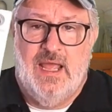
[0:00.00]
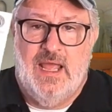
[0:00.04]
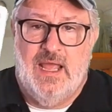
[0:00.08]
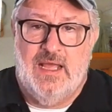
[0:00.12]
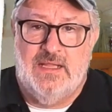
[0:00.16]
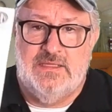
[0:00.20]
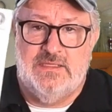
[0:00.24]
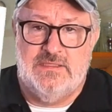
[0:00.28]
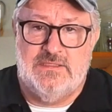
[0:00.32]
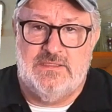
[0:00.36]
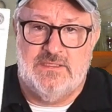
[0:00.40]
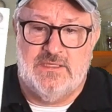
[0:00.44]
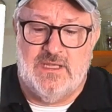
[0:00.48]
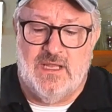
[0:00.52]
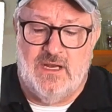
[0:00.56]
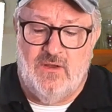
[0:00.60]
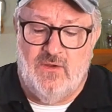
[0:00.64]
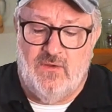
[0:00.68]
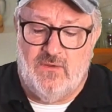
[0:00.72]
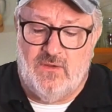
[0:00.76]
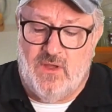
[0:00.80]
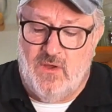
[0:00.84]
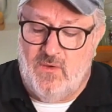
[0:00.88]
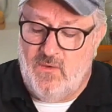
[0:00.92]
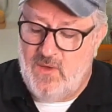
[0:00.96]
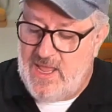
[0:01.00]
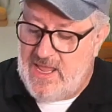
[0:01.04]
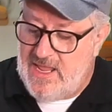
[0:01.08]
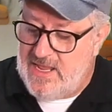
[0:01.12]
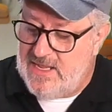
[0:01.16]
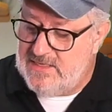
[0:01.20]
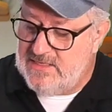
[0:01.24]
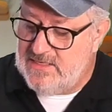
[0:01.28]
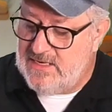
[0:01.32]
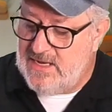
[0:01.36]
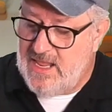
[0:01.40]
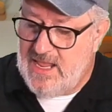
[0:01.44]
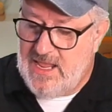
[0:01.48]
And this is going to go
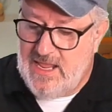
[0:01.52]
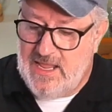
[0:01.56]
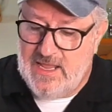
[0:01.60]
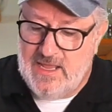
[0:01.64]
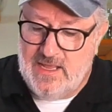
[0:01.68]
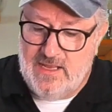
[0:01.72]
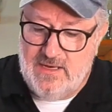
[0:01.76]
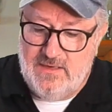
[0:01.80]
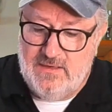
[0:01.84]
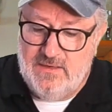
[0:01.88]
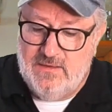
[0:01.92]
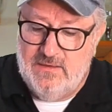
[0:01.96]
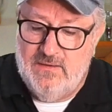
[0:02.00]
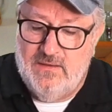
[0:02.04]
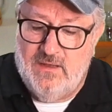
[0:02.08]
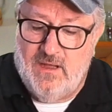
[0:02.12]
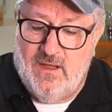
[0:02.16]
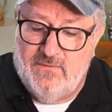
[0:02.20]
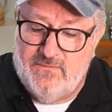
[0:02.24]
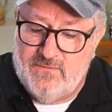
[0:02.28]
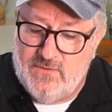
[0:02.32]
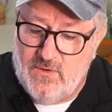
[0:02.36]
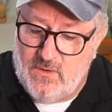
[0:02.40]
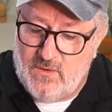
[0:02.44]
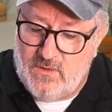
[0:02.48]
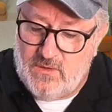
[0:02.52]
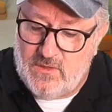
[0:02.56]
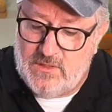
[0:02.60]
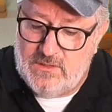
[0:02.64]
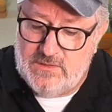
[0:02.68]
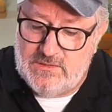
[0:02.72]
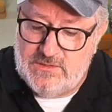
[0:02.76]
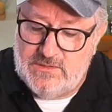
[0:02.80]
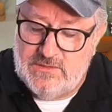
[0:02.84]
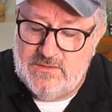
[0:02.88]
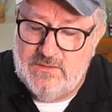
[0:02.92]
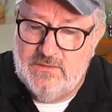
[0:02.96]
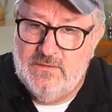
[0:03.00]
hand in hand, of
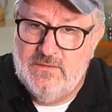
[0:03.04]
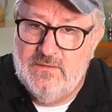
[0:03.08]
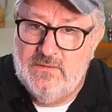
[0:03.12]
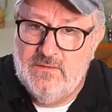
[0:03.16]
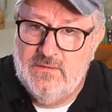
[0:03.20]
course,